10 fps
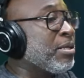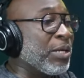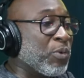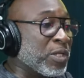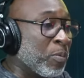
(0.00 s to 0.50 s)

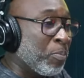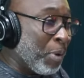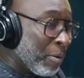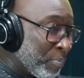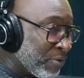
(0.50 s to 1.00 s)
that was
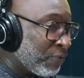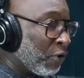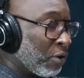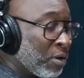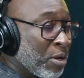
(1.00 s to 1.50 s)
pumping
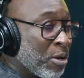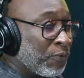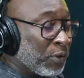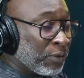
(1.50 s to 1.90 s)
for for